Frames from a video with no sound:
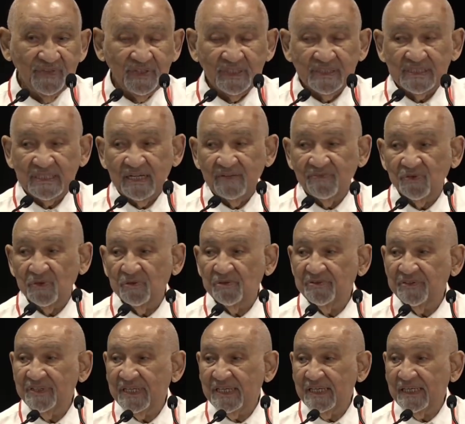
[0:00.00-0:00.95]
philosophical
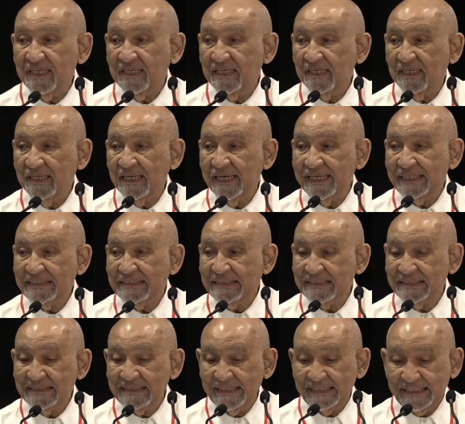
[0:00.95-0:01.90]
thinking and
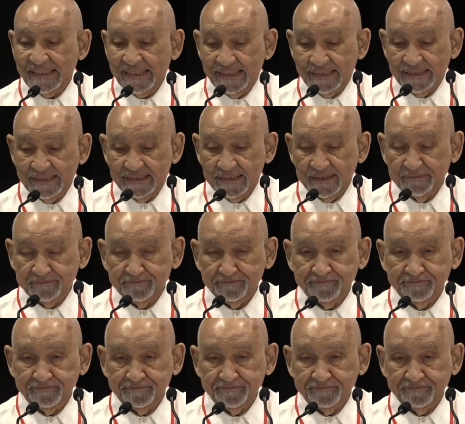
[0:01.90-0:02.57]
study it,